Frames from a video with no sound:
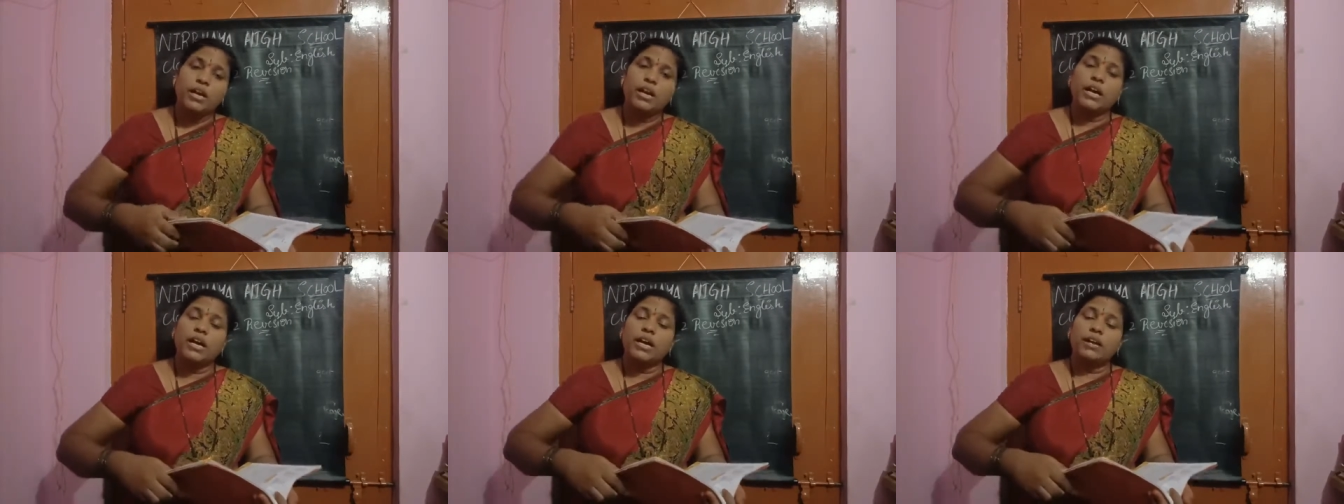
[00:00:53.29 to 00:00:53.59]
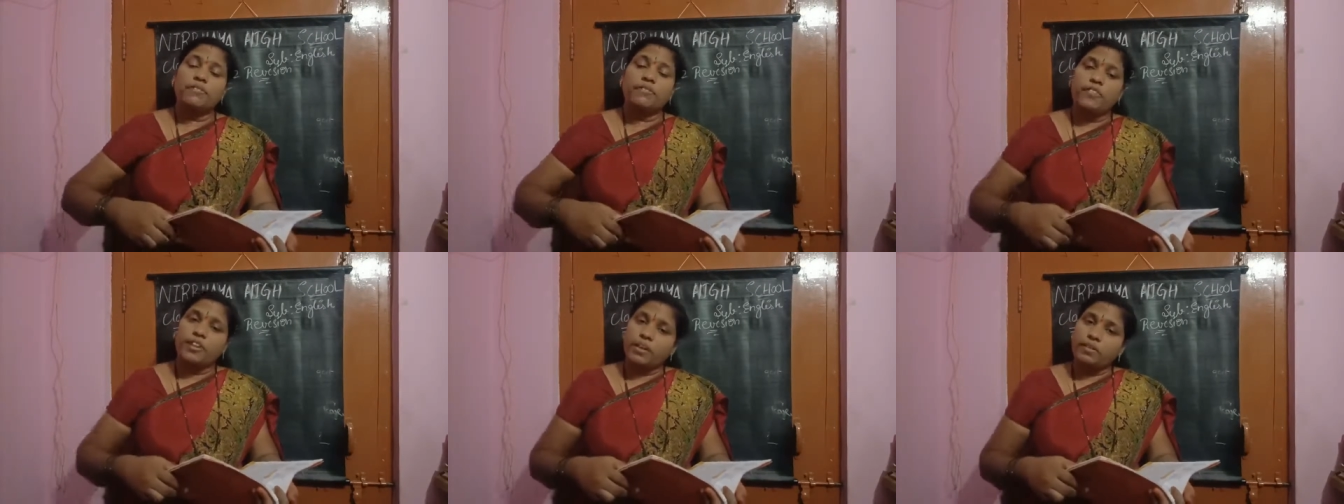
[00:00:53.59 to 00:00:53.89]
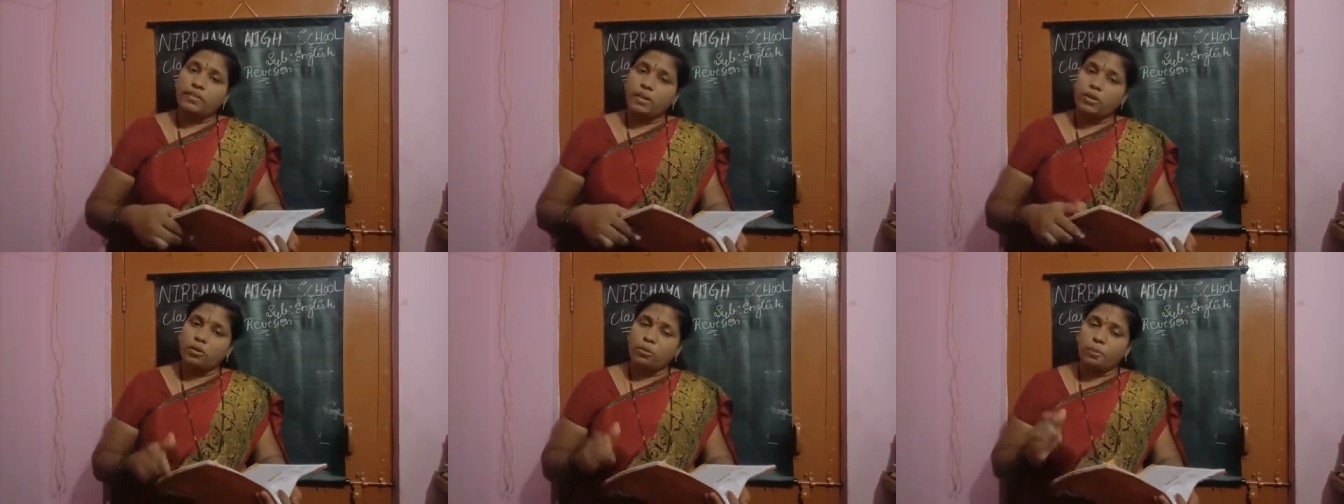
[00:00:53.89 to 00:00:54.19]

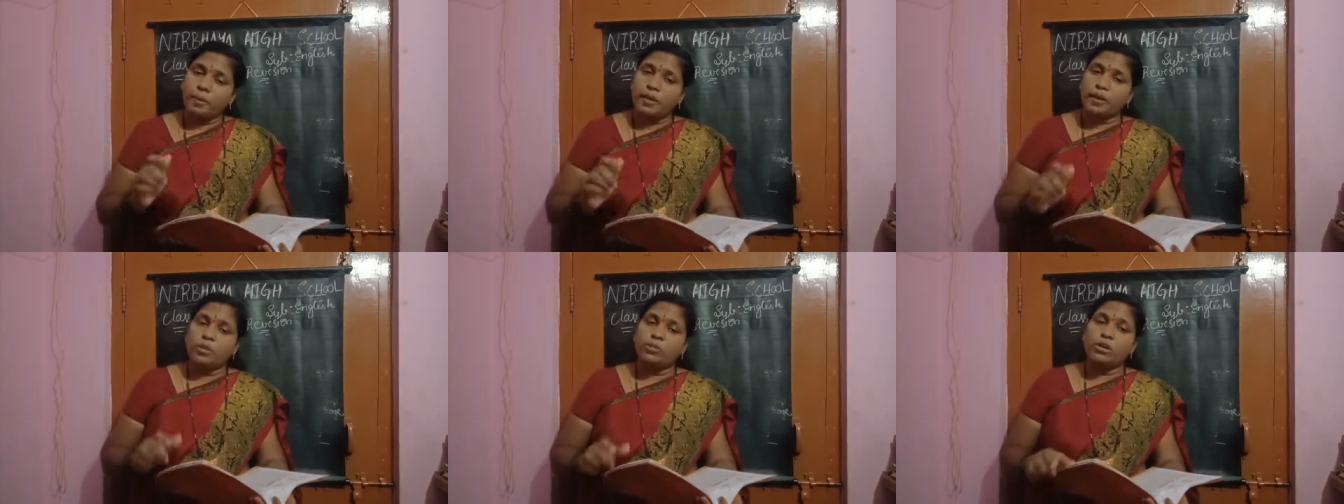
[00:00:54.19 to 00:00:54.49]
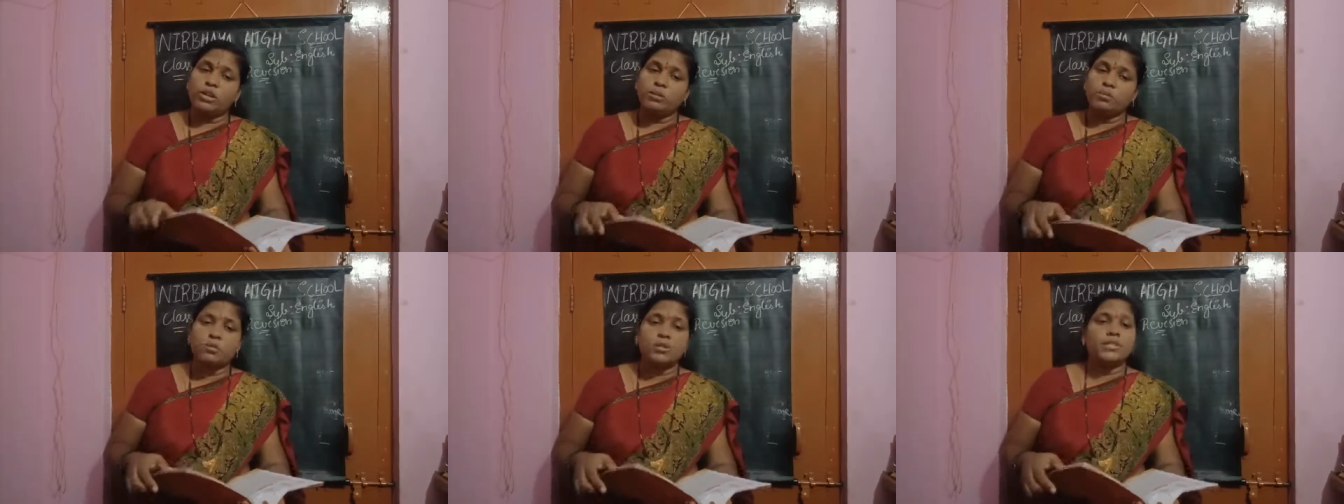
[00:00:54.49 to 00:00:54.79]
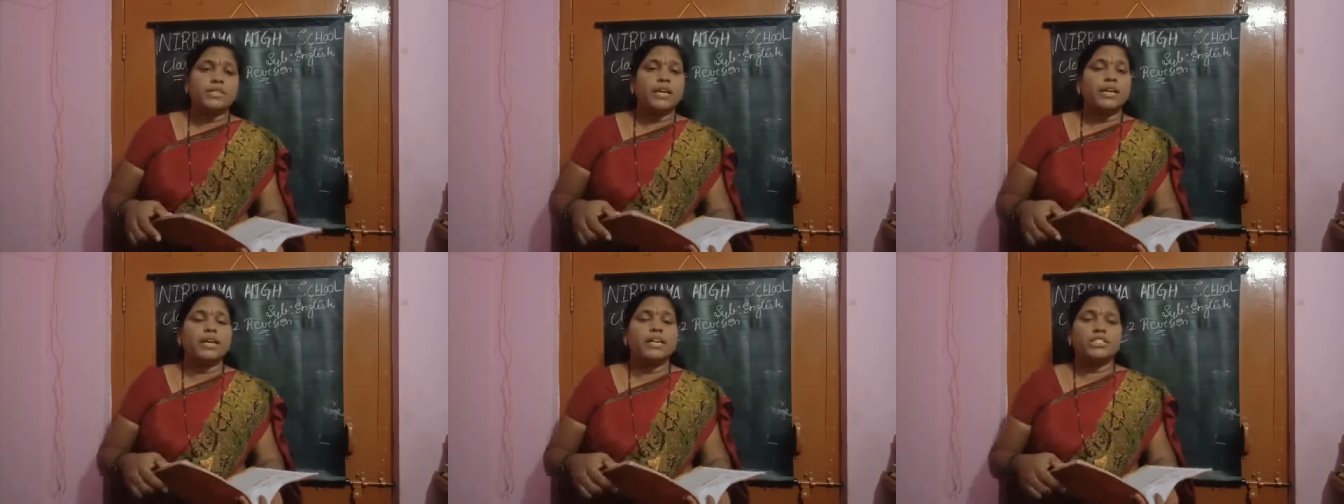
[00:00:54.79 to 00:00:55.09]
Everyone open your workbooks
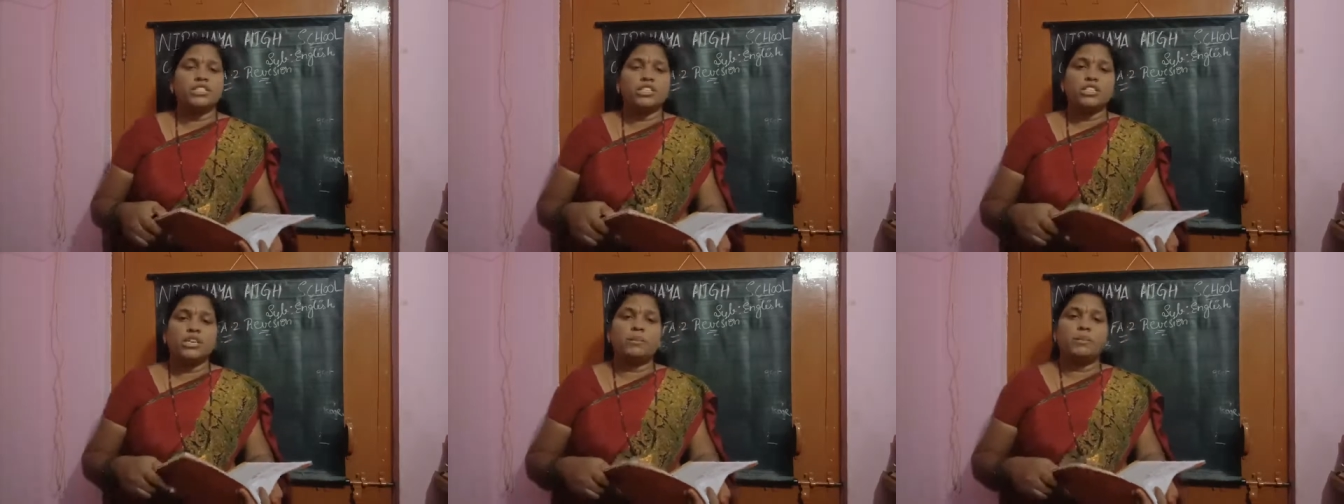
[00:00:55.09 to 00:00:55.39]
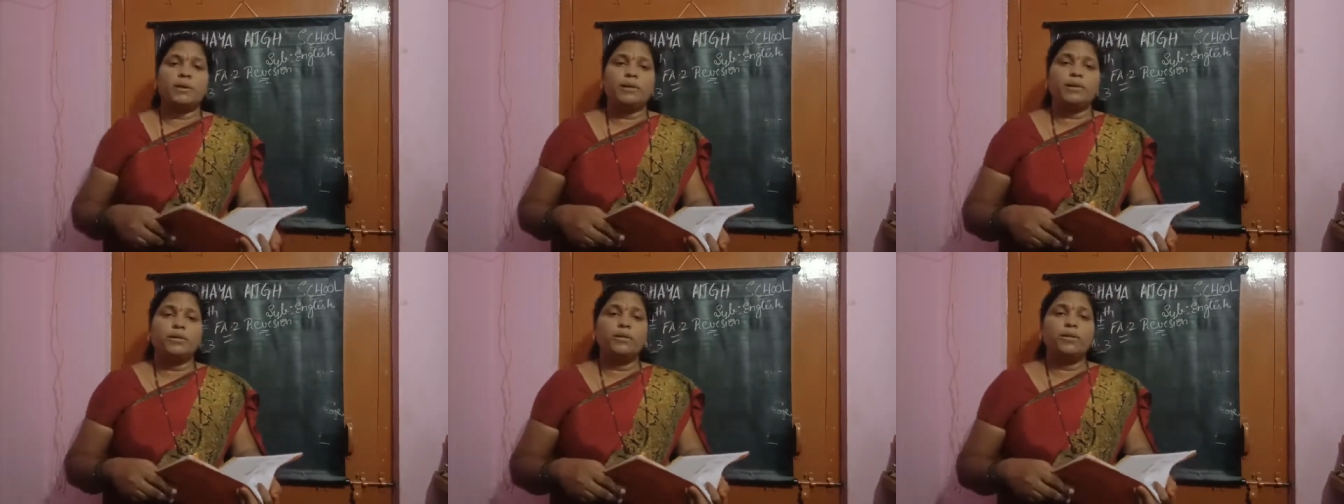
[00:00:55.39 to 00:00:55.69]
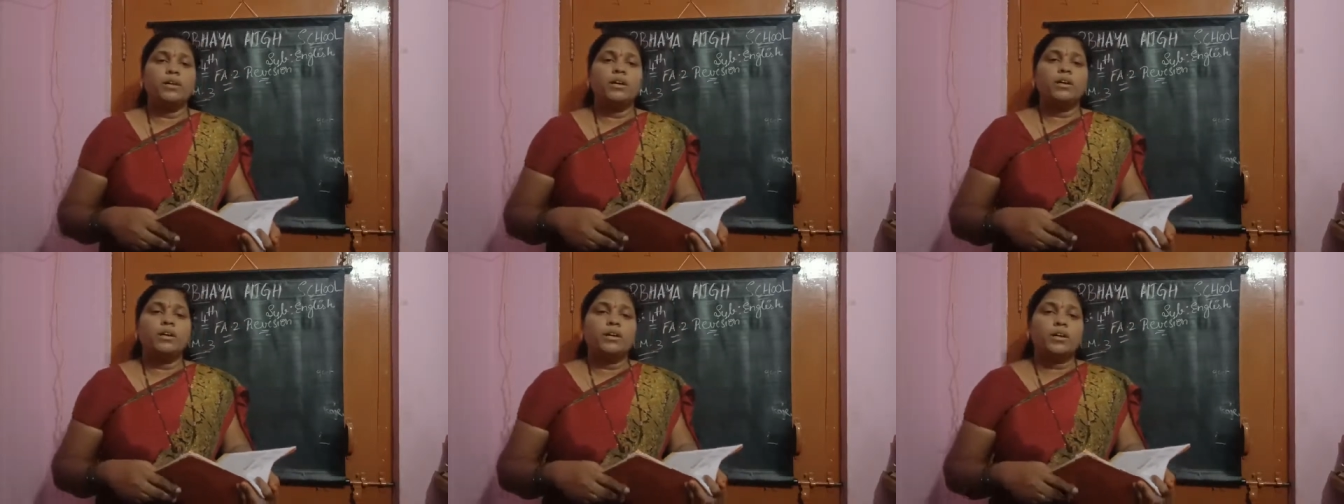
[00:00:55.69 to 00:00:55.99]
and HW
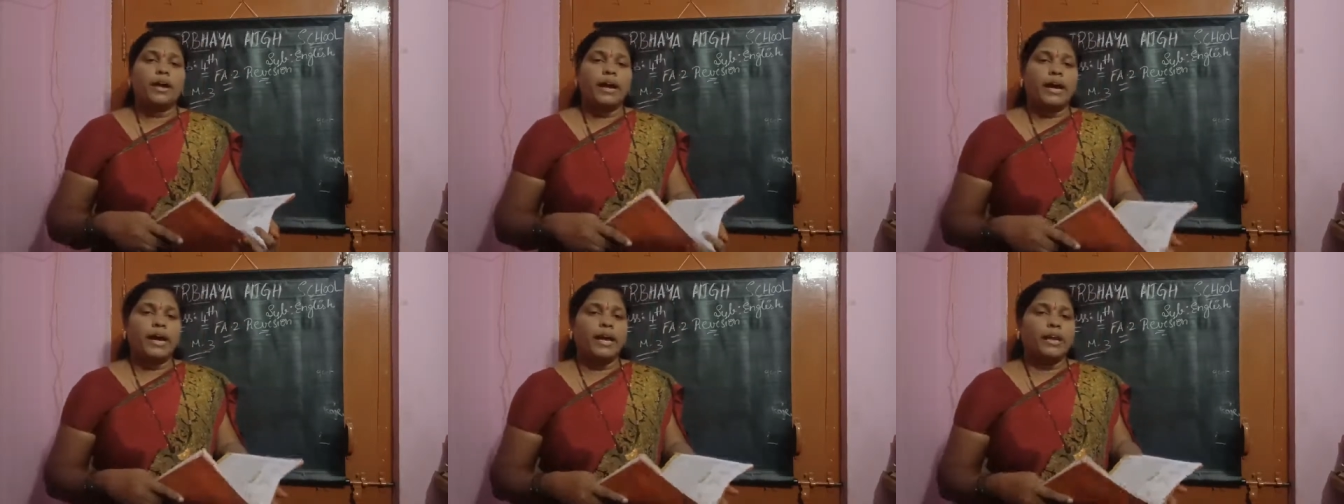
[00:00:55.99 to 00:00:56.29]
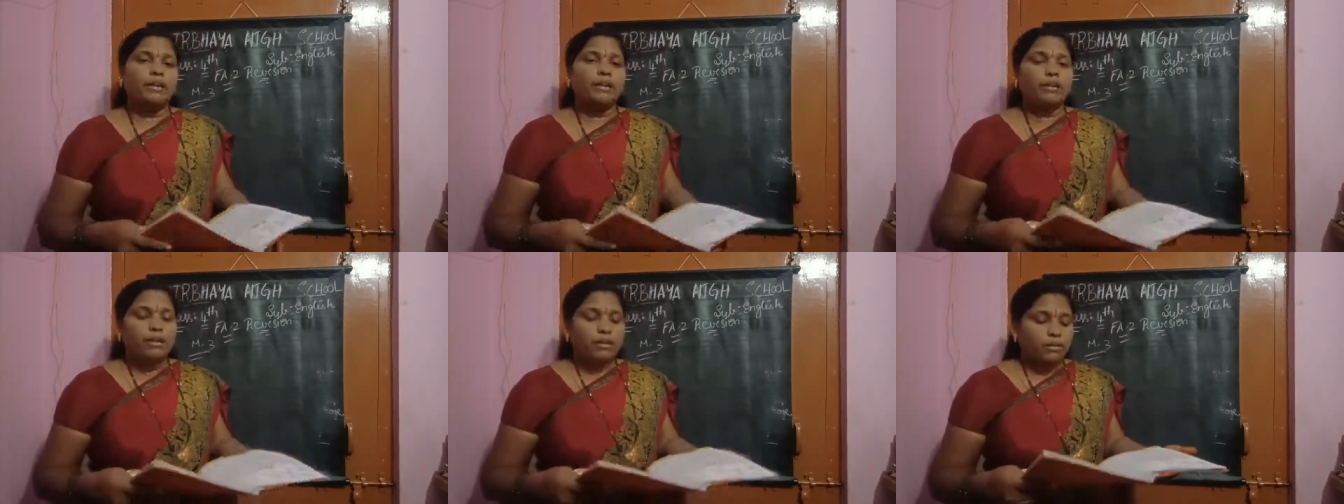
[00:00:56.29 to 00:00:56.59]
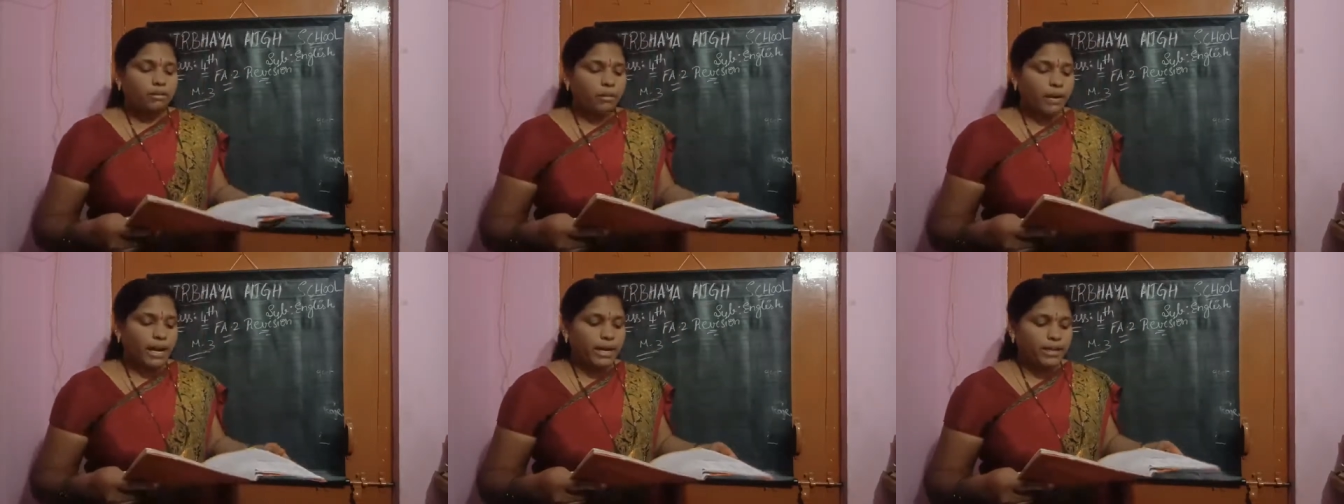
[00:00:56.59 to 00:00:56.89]
and
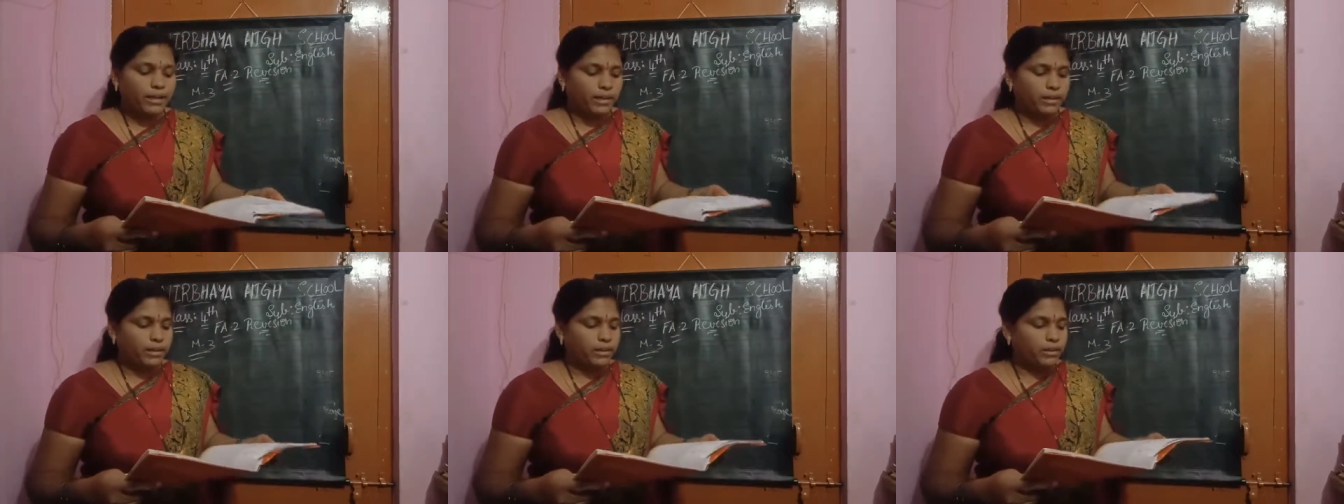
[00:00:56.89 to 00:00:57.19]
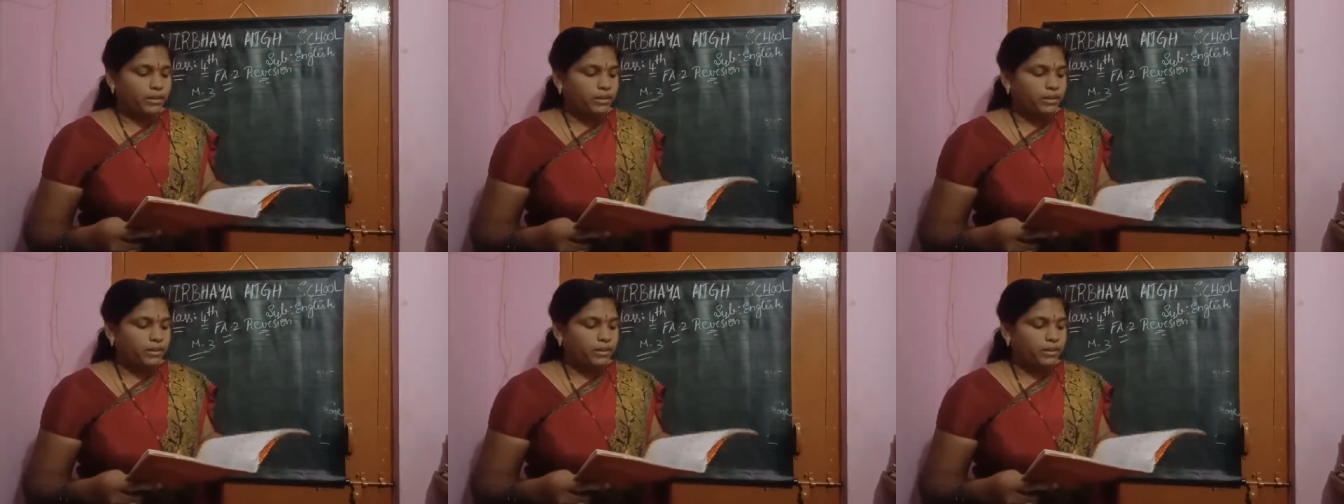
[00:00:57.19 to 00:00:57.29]
write it.